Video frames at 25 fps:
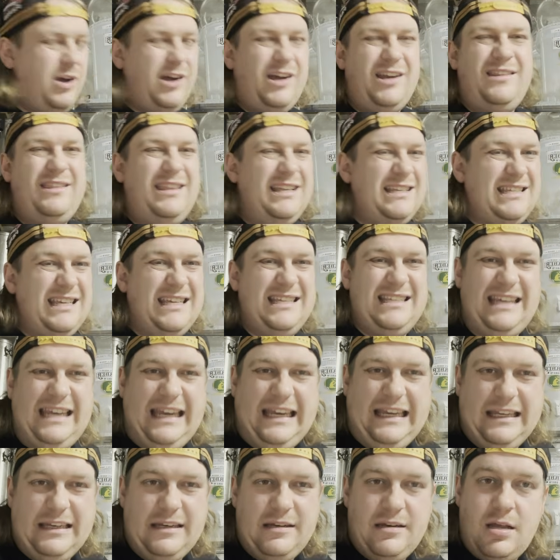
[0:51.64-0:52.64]
word that says
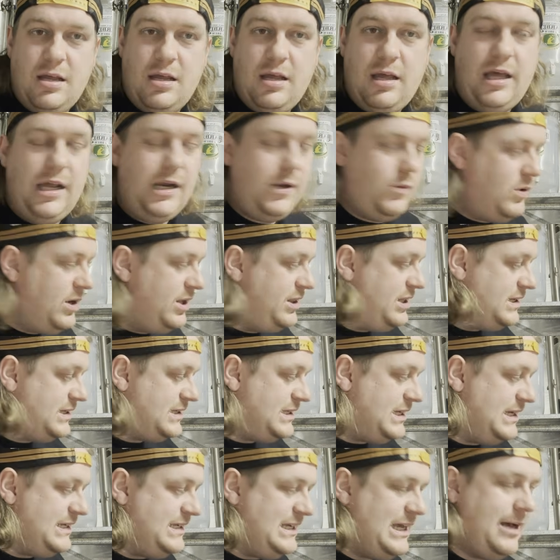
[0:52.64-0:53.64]
in and a word
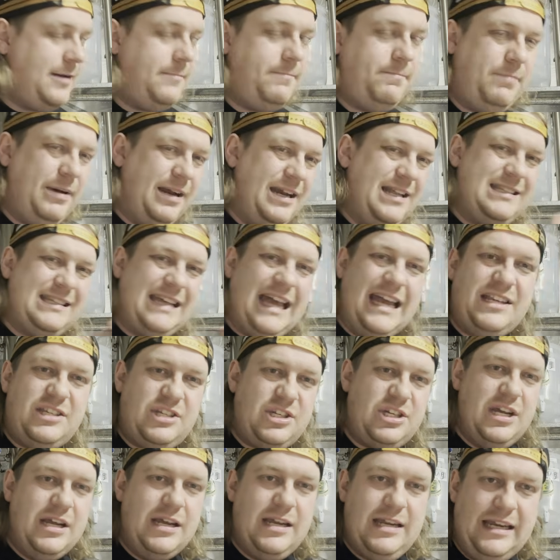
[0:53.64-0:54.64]
that says out, but it's
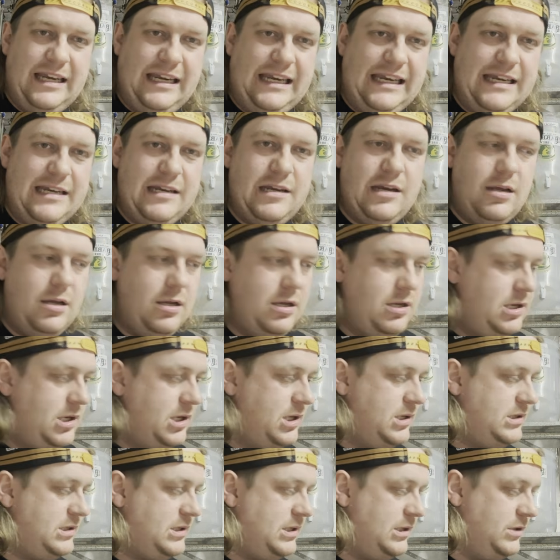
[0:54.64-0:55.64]
etched in
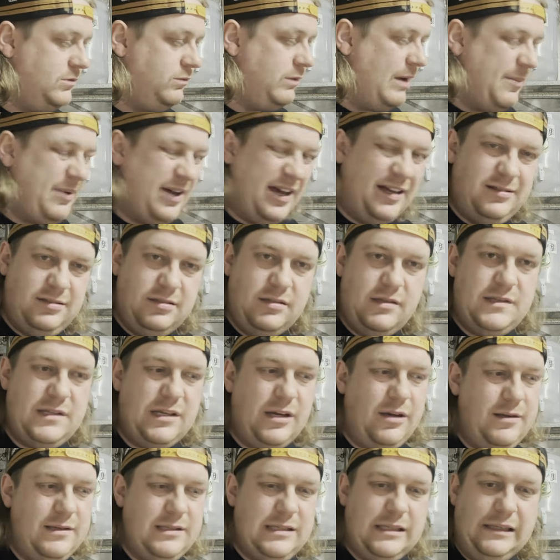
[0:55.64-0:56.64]
to the rubber,
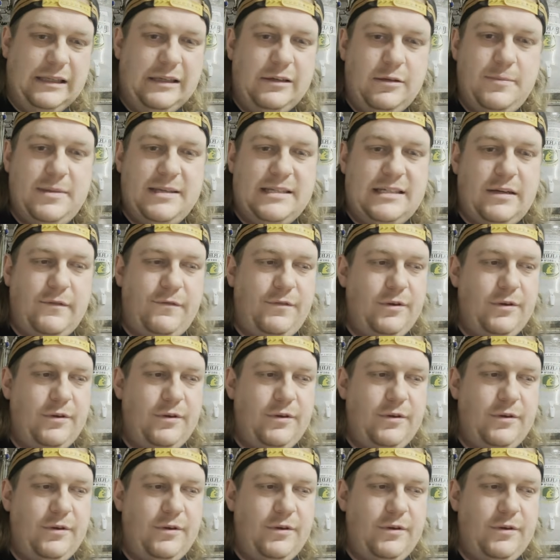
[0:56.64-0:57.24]
so it's a little bit